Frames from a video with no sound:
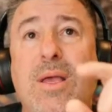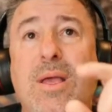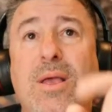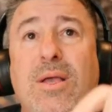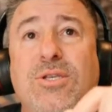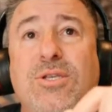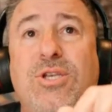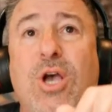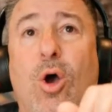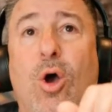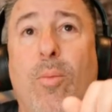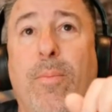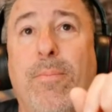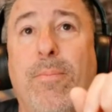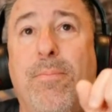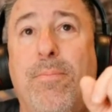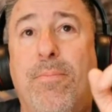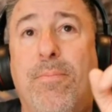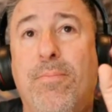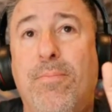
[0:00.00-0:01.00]
So,
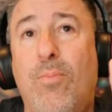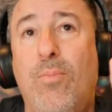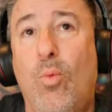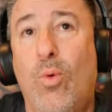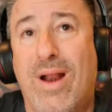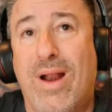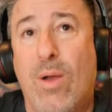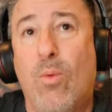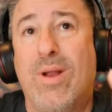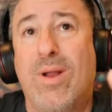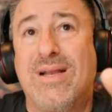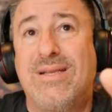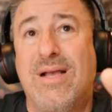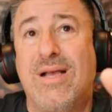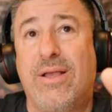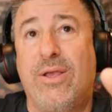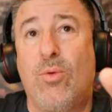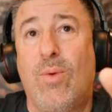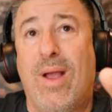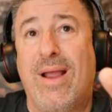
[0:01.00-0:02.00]
what I want to tell
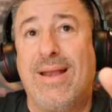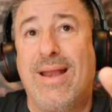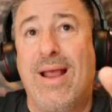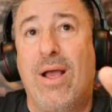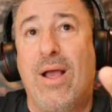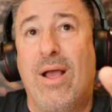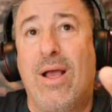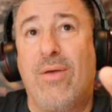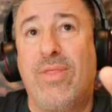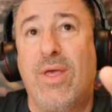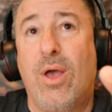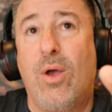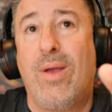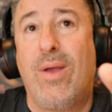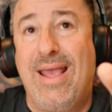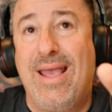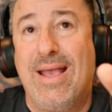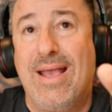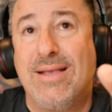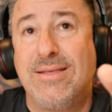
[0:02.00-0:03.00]
you right now,
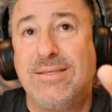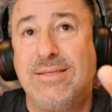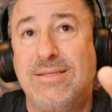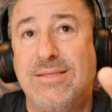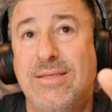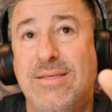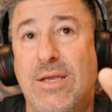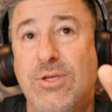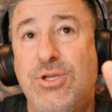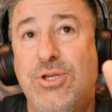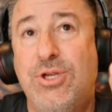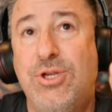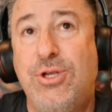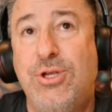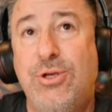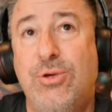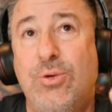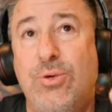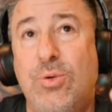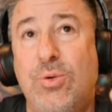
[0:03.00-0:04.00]
though, is
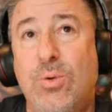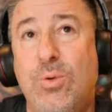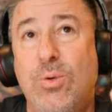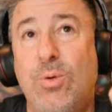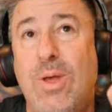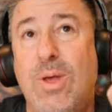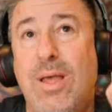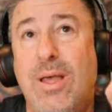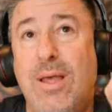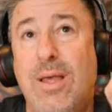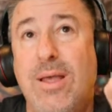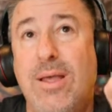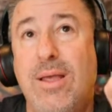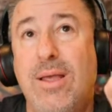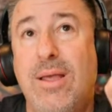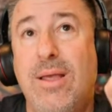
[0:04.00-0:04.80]
to